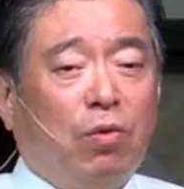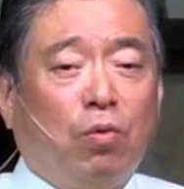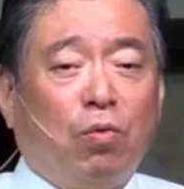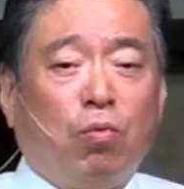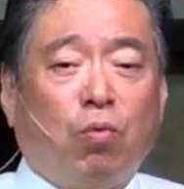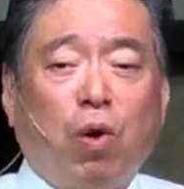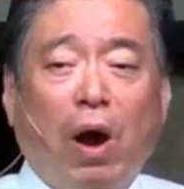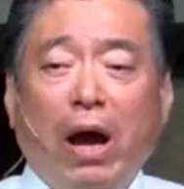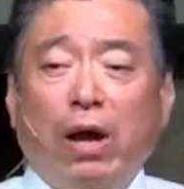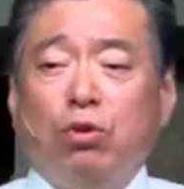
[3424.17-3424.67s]

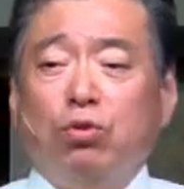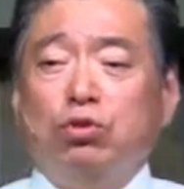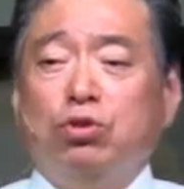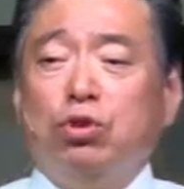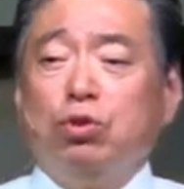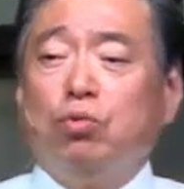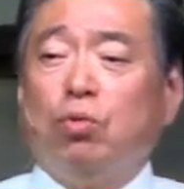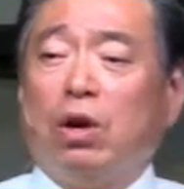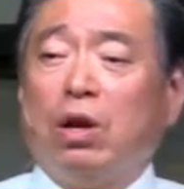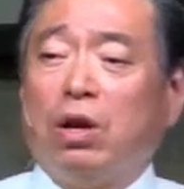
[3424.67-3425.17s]
Why would
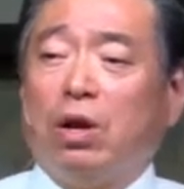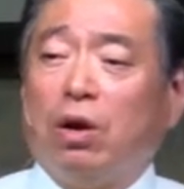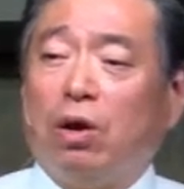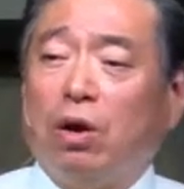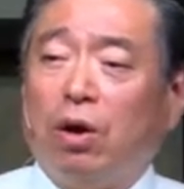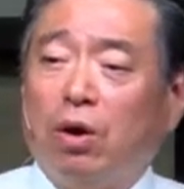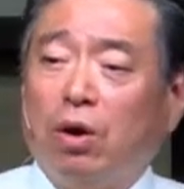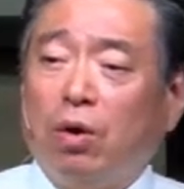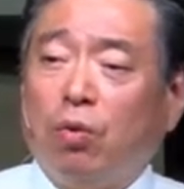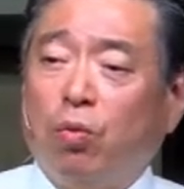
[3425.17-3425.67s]
you want
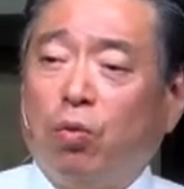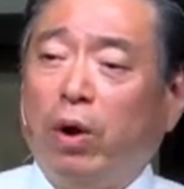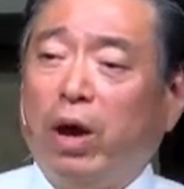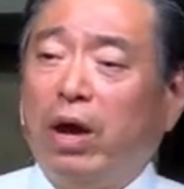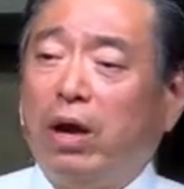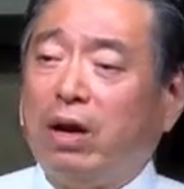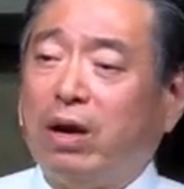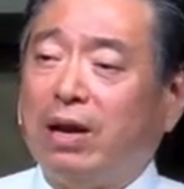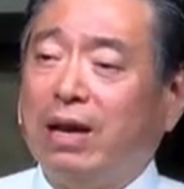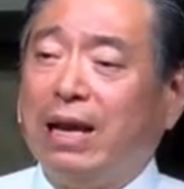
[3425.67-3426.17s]
to
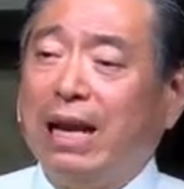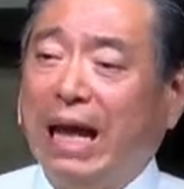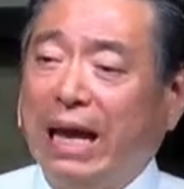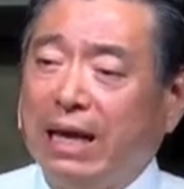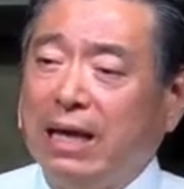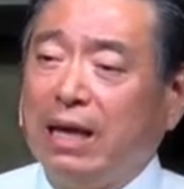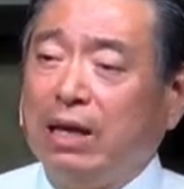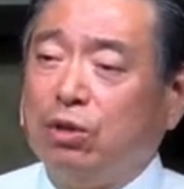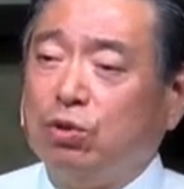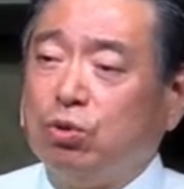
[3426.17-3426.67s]
wear a
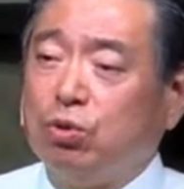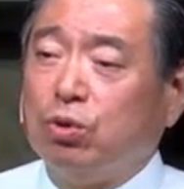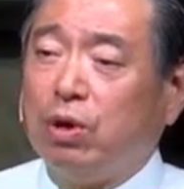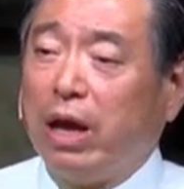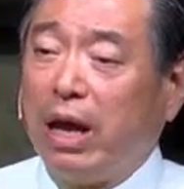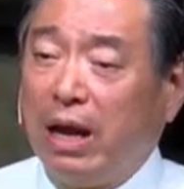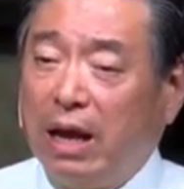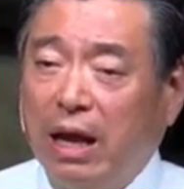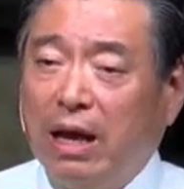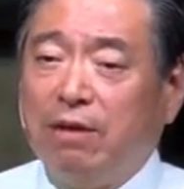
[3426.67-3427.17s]
legging to
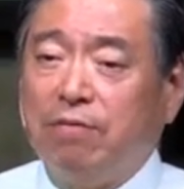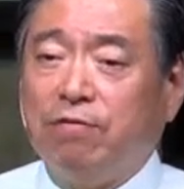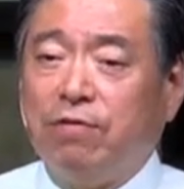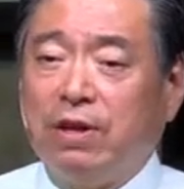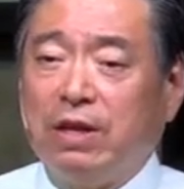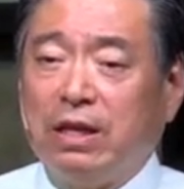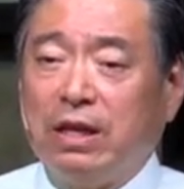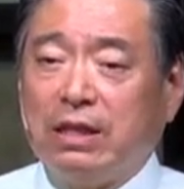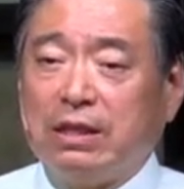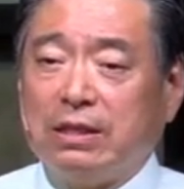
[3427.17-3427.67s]
LA
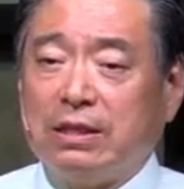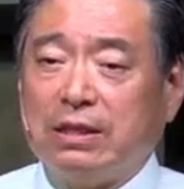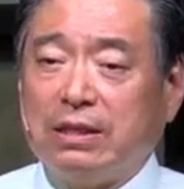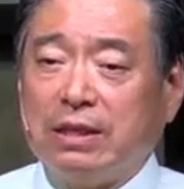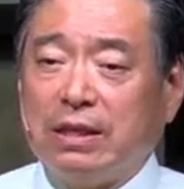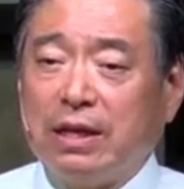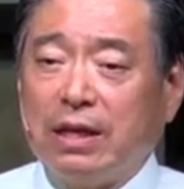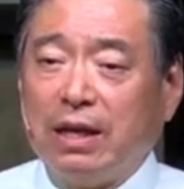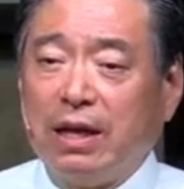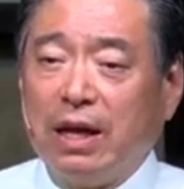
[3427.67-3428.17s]
Fitness?
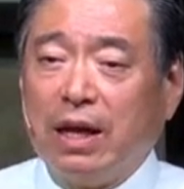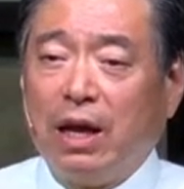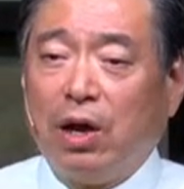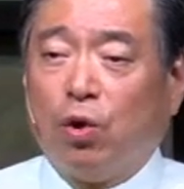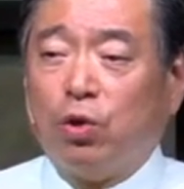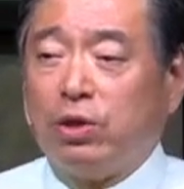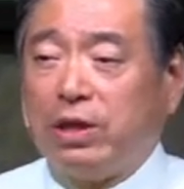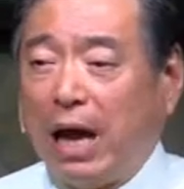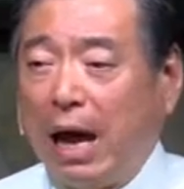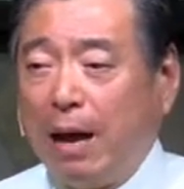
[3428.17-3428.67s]

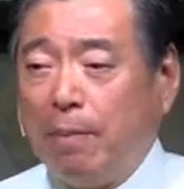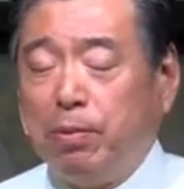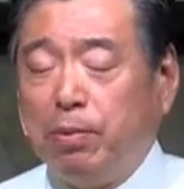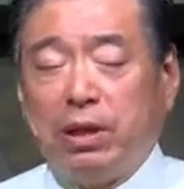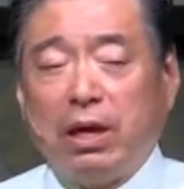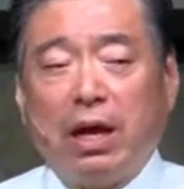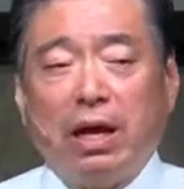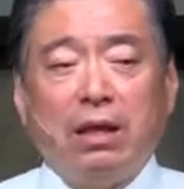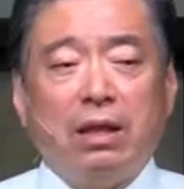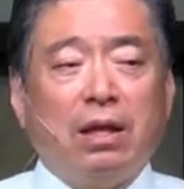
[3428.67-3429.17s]
On top of
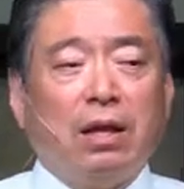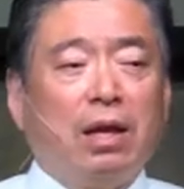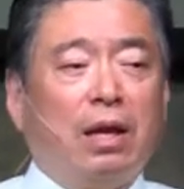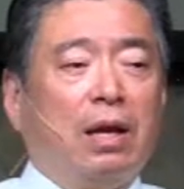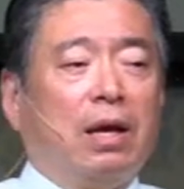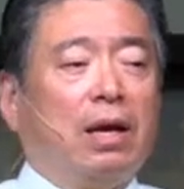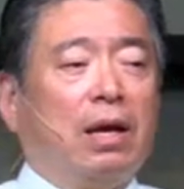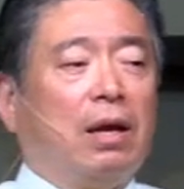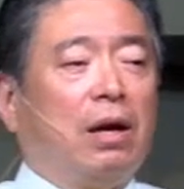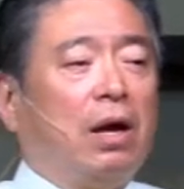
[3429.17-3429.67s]
that,
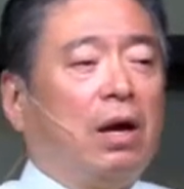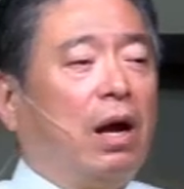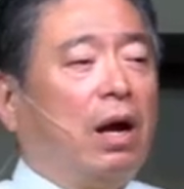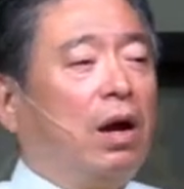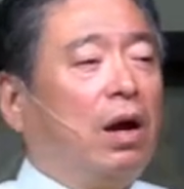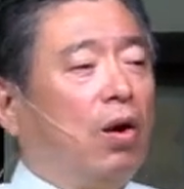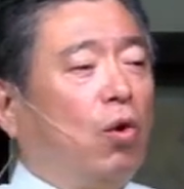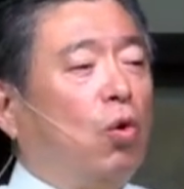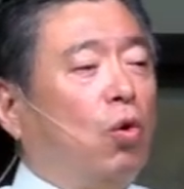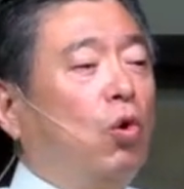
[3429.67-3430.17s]

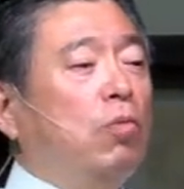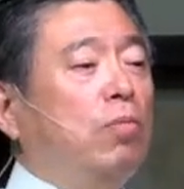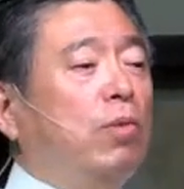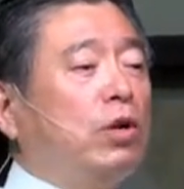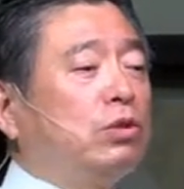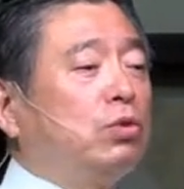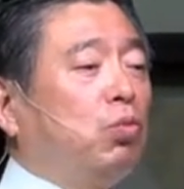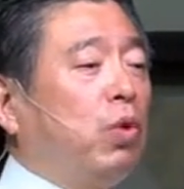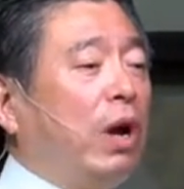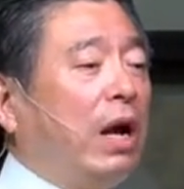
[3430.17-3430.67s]
uh,
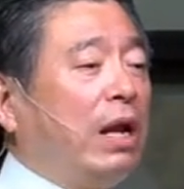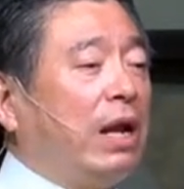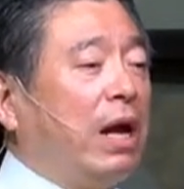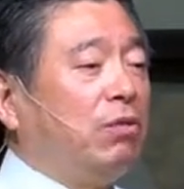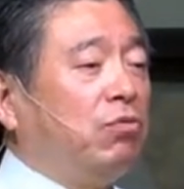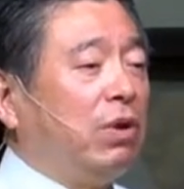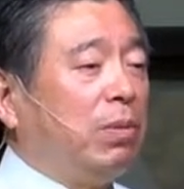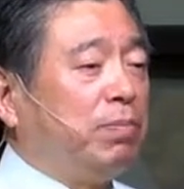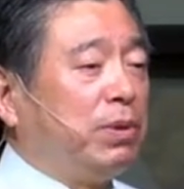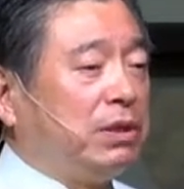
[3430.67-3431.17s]
almost
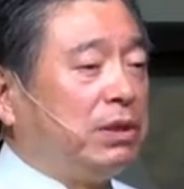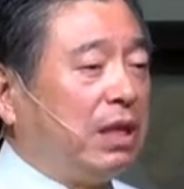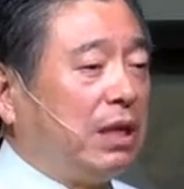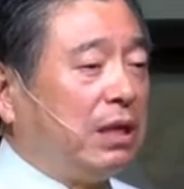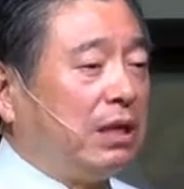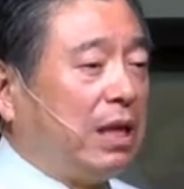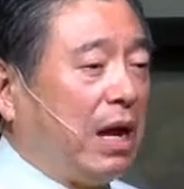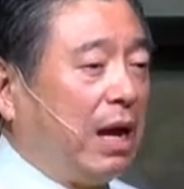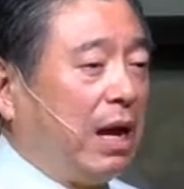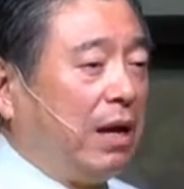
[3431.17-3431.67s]

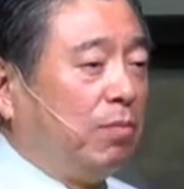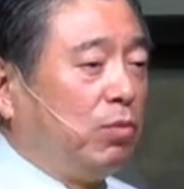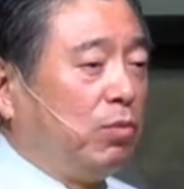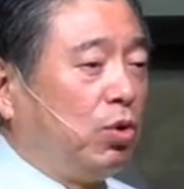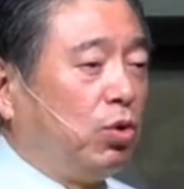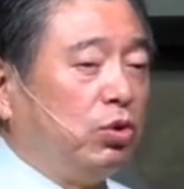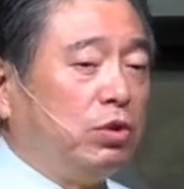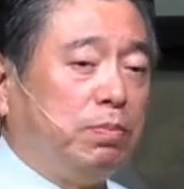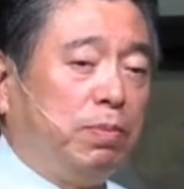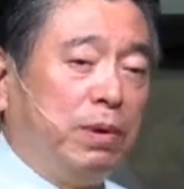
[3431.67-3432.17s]
100% time,
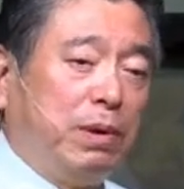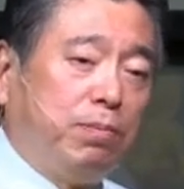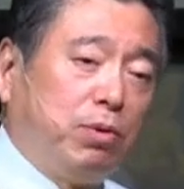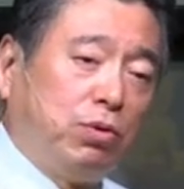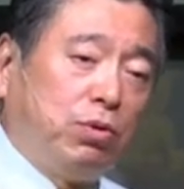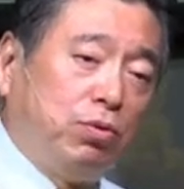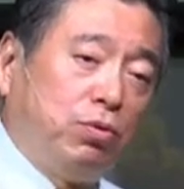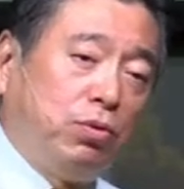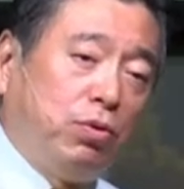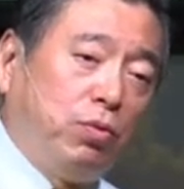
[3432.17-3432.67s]
those
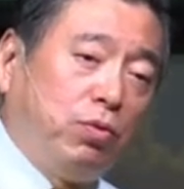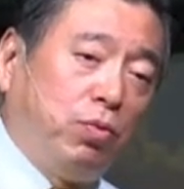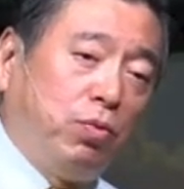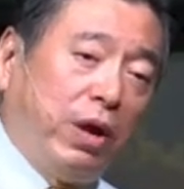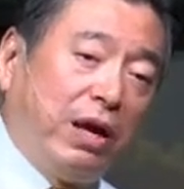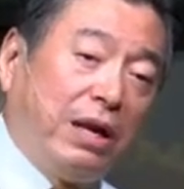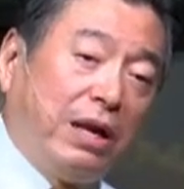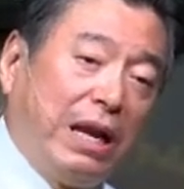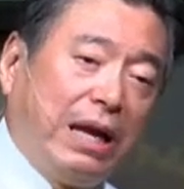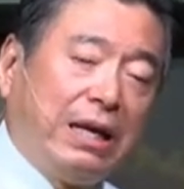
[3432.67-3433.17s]
people who
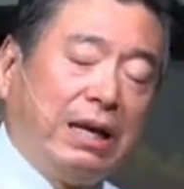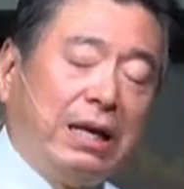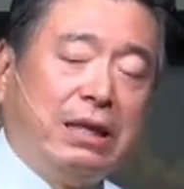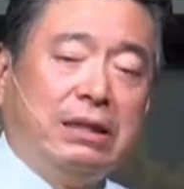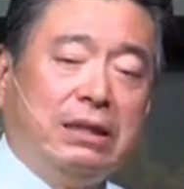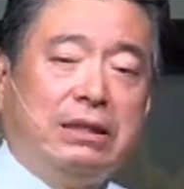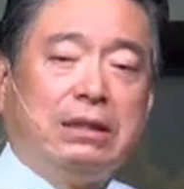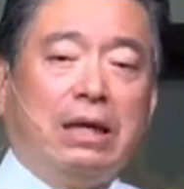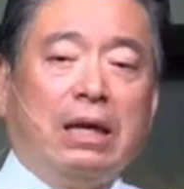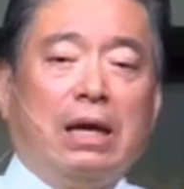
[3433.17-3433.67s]
wear
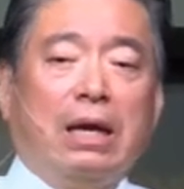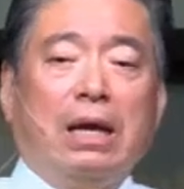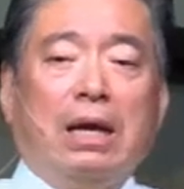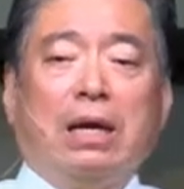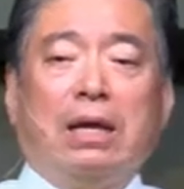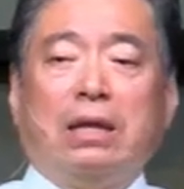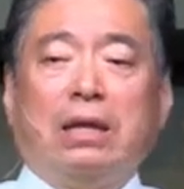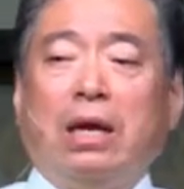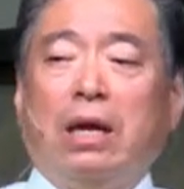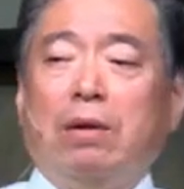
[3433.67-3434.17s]
leggings,
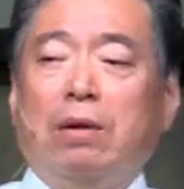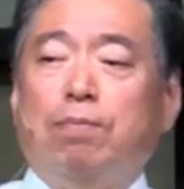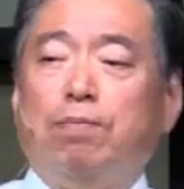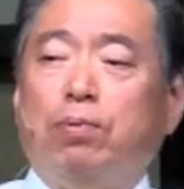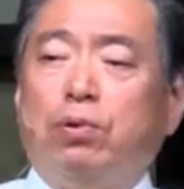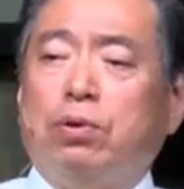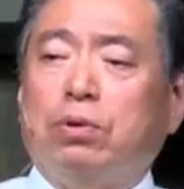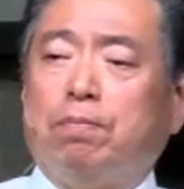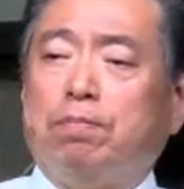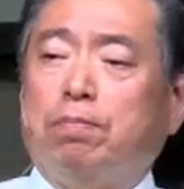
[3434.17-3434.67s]
they
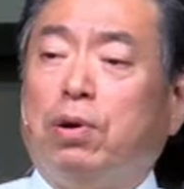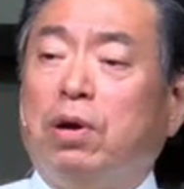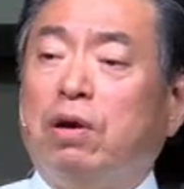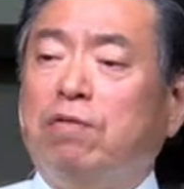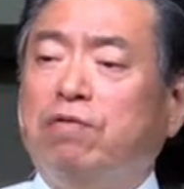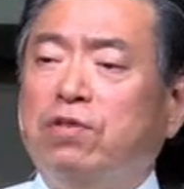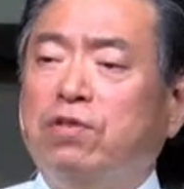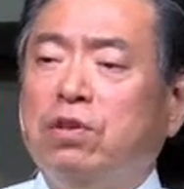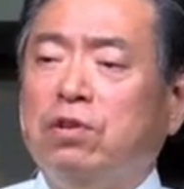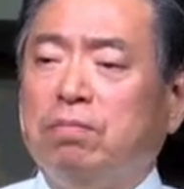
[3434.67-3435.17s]
put
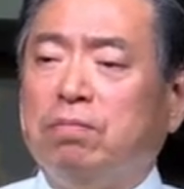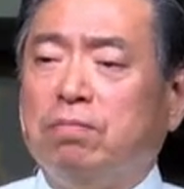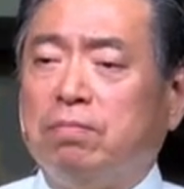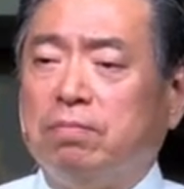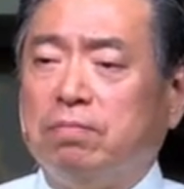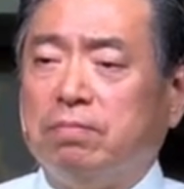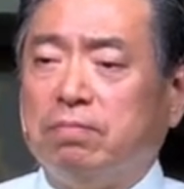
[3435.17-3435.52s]
perfume